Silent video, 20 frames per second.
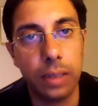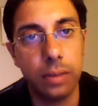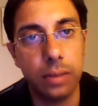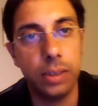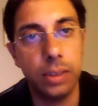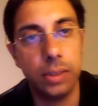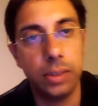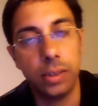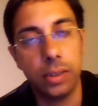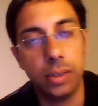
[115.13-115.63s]

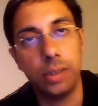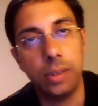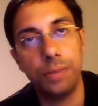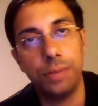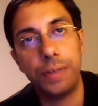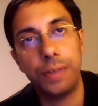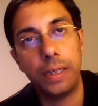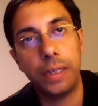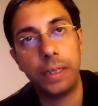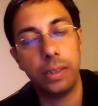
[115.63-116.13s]
this
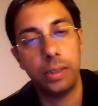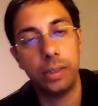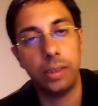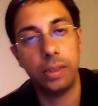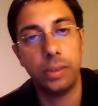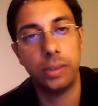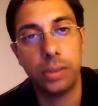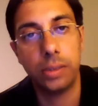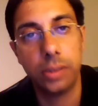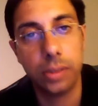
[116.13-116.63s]
certificate
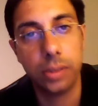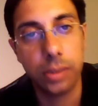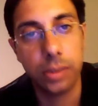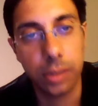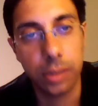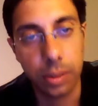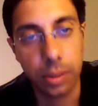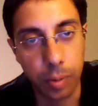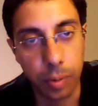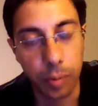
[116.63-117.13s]
is
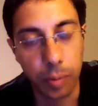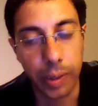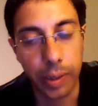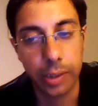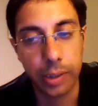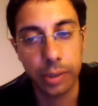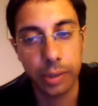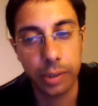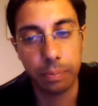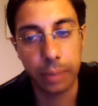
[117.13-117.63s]

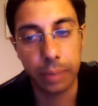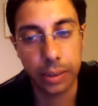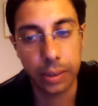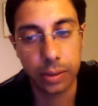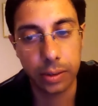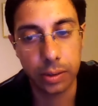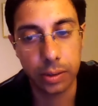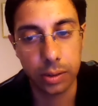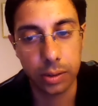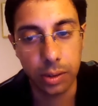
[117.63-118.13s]
provided by
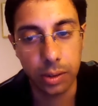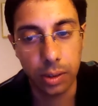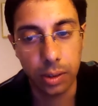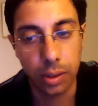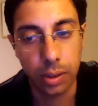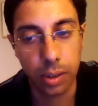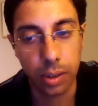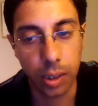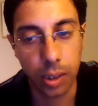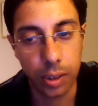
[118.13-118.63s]
the
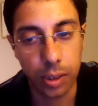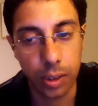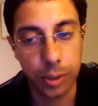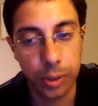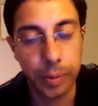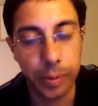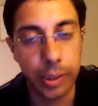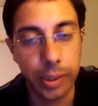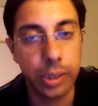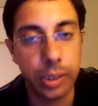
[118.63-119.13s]

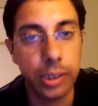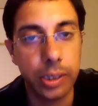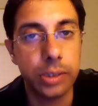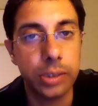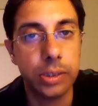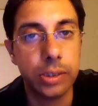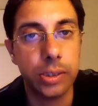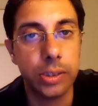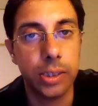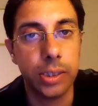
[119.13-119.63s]
Continuing
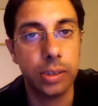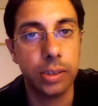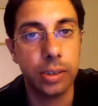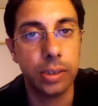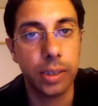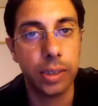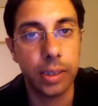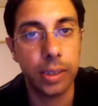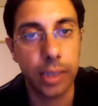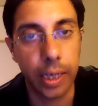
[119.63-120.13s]
Education
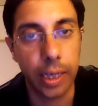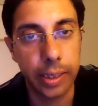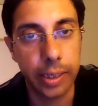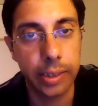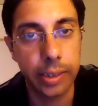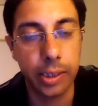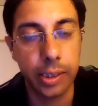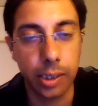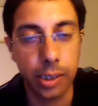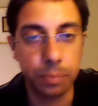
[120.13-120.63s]
Center at
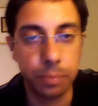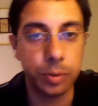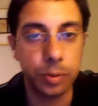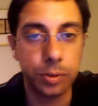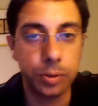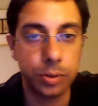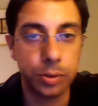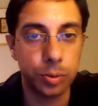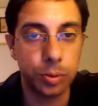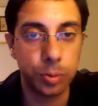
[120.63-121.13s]
IIT Kanpur.
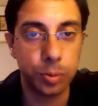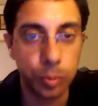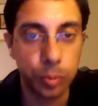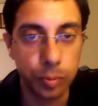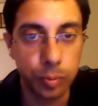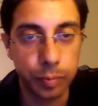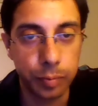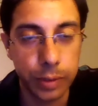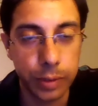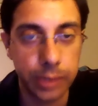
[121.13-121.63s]
So
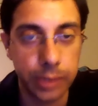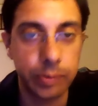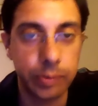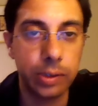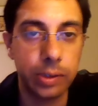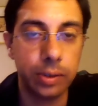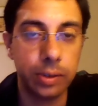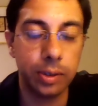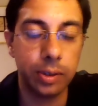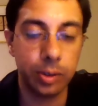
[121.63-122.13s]

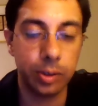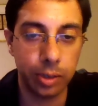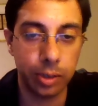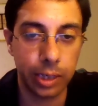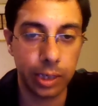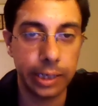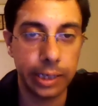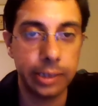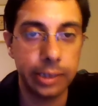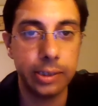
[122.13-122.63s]
whichever
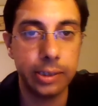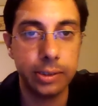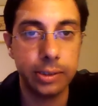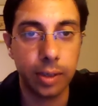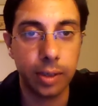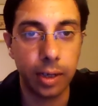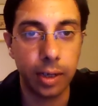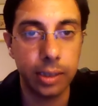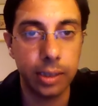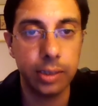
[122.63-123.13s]
IIT is
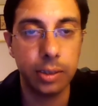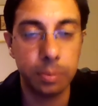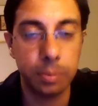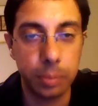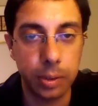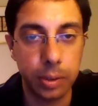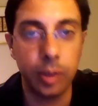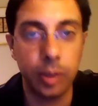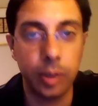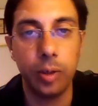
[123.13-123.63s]
running the
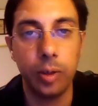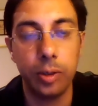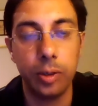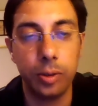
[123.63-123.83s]
particular